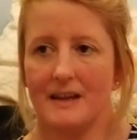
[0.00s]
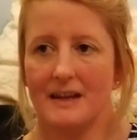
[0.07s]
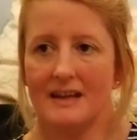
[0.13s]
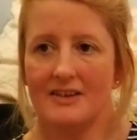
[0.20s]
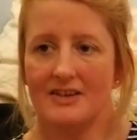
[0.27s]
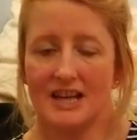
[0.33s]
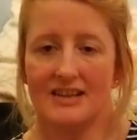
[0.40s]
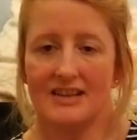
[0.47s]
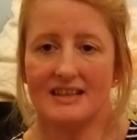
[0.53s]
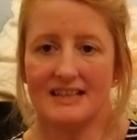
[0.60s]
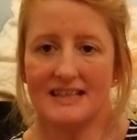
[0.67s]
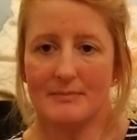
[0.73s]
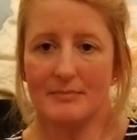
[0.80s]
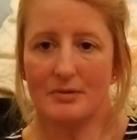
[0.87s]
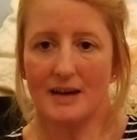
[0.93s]
just the
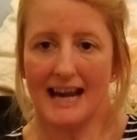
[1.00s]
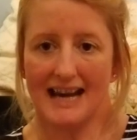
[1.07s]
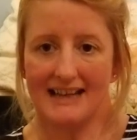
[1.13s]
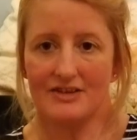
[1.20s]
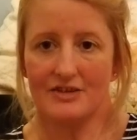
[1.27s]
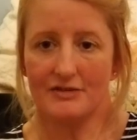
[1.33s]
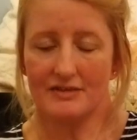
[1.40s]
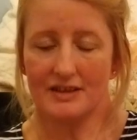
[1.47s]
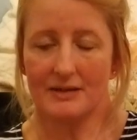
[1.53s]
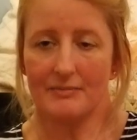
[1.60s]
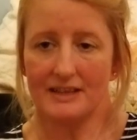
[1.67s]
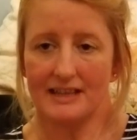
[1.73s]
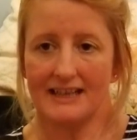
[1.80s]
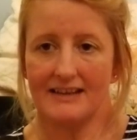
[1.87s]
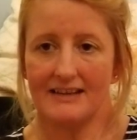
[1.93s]
simple act of
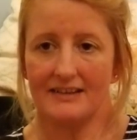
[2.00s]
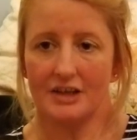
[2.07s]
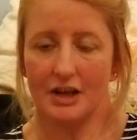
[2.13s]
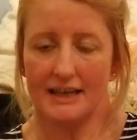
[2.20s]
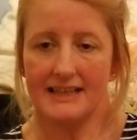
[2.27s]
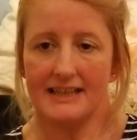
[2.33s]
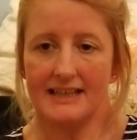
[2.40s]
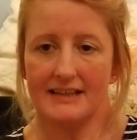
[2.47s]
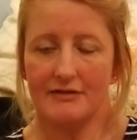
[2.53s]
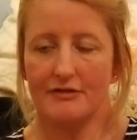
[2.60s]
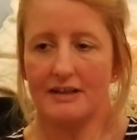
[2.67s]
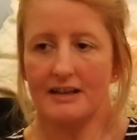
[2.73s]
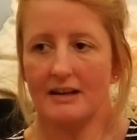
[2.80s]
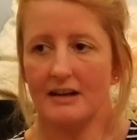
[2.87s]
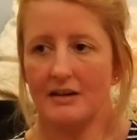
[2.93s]
somebody liking the
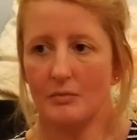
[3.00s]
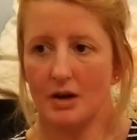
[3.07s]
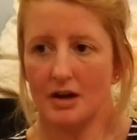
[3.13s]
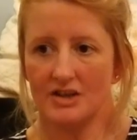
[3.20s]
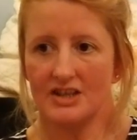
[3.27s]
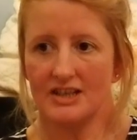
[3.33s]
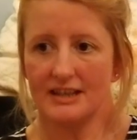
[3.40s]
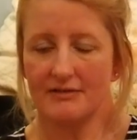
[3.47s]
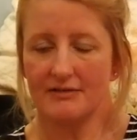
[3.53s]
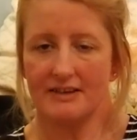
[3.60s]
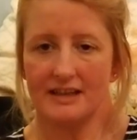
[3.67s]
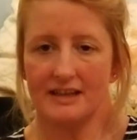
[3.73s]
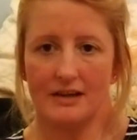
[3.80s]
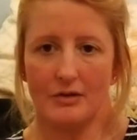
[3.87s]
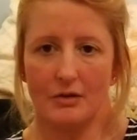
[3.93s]
video, watching the
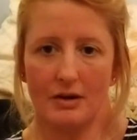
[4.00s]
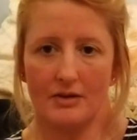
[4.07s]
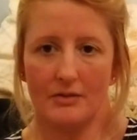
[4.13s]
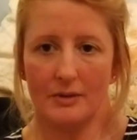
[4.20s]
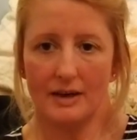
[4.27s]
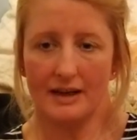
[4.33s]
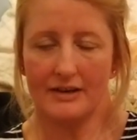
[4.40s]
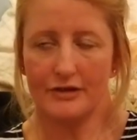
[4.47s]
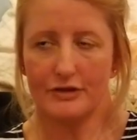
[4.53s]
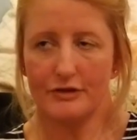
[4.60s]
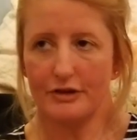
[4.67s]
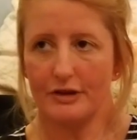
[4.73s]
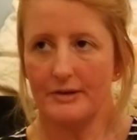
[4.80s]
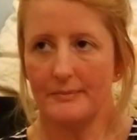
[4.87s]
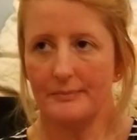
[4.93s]
video all the way
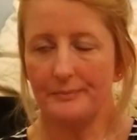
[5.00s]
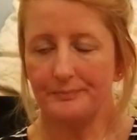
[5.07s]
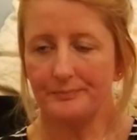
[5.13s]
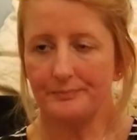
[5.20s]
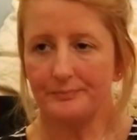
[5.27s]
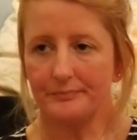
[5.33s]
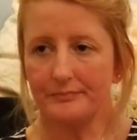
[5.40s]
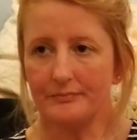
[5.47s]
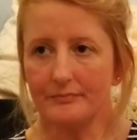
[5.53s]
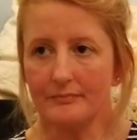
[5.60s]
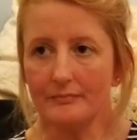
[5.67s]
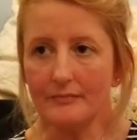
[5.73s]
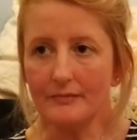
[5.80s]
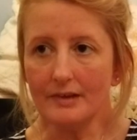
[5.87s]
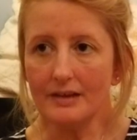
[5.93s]
through,
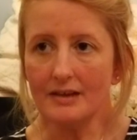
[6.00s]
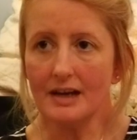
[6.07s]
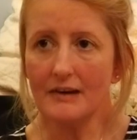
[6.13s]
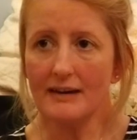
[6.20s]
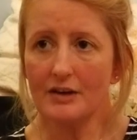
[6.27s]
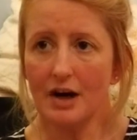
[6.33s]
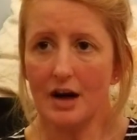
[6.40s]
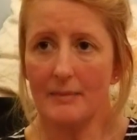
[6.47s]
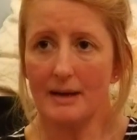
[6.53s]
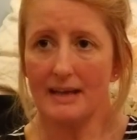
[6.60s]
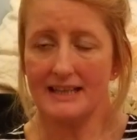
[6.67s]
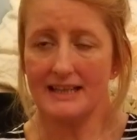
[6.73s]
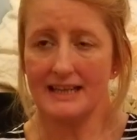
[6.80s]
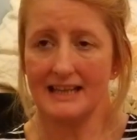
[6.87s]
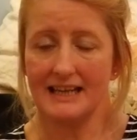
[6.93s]
you know, and
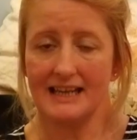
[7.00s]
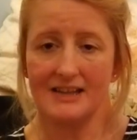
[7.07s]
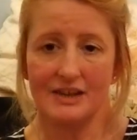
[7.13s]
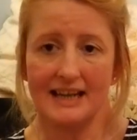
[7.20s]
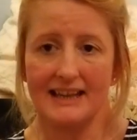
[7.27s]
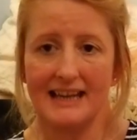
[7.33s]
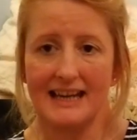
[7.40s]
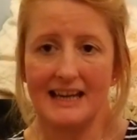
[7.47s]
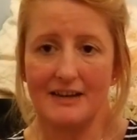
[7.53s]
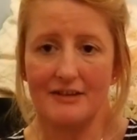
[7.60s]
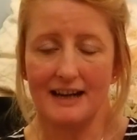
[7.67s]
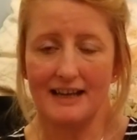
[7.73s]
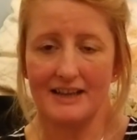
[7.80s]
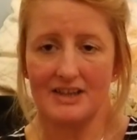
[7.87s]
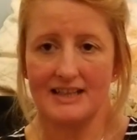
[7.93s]
commenting, and you get that
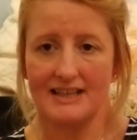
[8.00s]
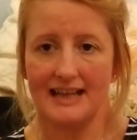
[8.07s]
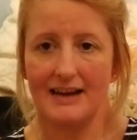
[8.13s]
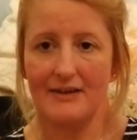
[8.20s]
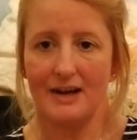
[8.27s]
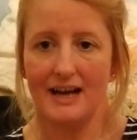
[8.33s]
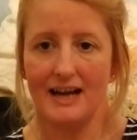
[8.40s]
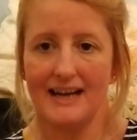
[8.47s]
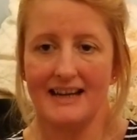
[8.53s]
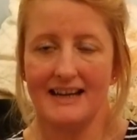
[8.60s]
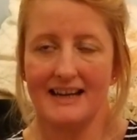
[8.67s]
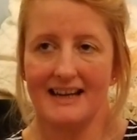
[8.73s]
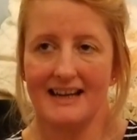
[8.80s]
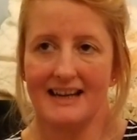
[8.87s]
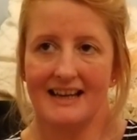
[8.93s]
interaction that way,
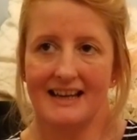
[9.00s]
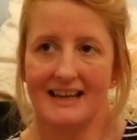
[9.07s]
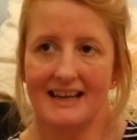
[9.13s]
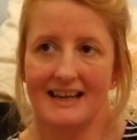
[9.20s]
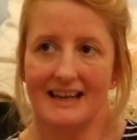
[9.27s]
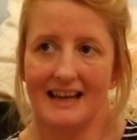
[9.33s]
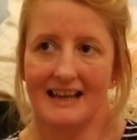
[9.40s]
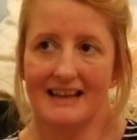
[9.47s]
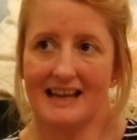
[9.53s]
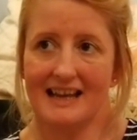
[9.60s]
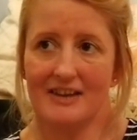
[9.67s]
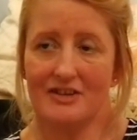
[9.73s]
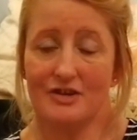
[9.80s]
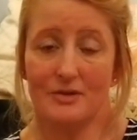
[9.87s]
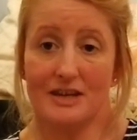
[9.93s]
and that
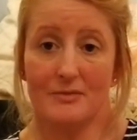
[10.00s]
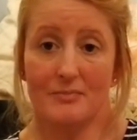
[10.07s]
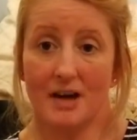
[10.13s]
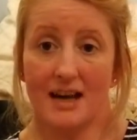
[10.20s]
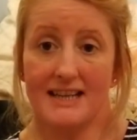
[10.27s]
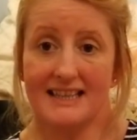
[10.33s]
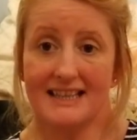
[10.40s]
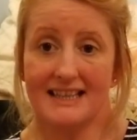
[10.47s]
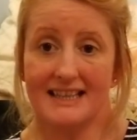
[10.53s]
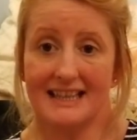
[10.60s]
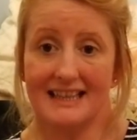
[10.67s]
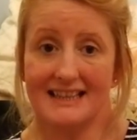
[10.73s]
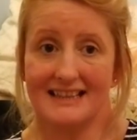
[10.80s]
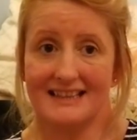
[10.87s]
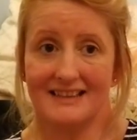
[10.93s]
to me is
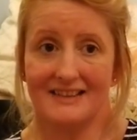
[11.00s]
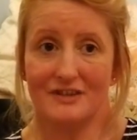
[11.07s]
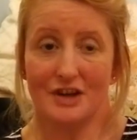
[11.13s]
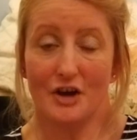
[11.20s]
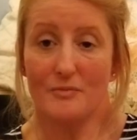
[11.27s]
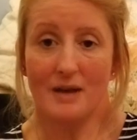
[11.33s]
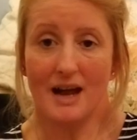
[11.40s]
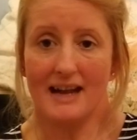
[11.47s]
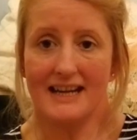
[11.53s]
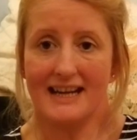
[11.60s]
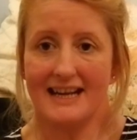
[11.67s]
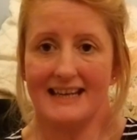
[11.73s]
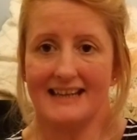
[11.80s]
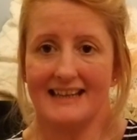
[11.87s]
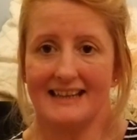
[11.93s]
priceless. No
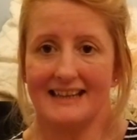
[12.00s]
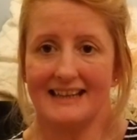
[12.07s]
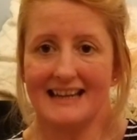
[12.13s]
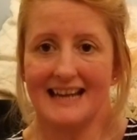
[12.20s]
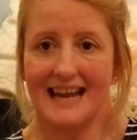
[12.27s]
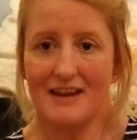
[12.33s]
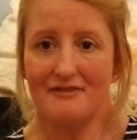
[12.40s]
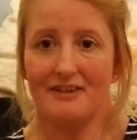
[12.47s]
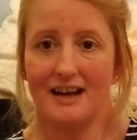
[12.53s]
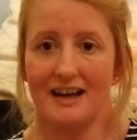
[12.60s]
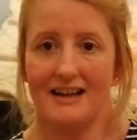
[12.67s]
money can ever